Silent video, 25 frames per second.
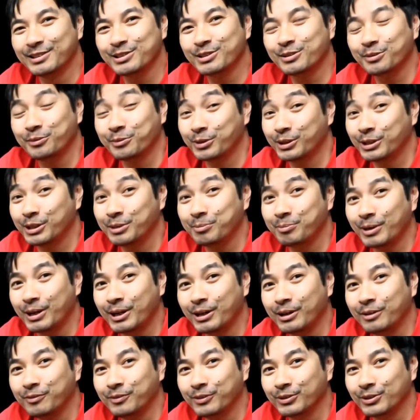Those are really
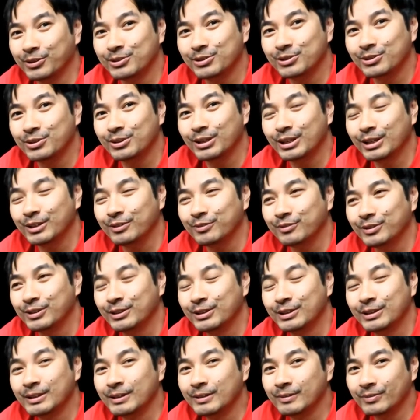powerful. Those are enough,
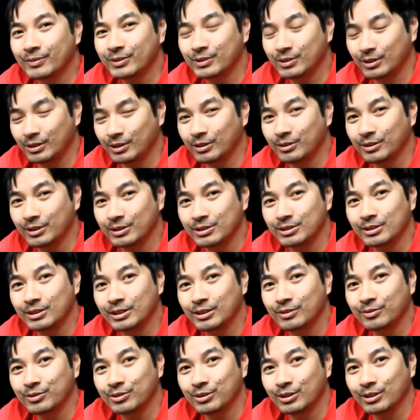you know. It's
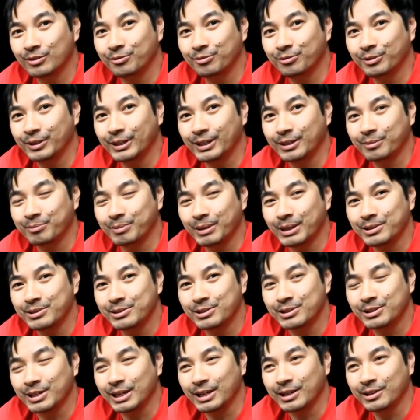enough to inflate a
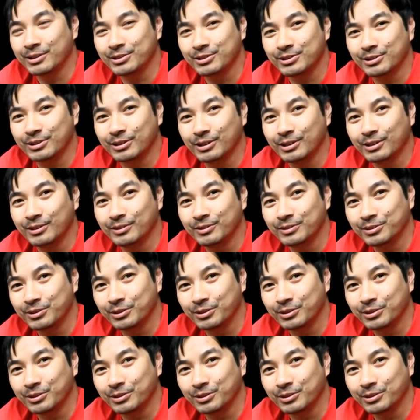bouncy house, you know.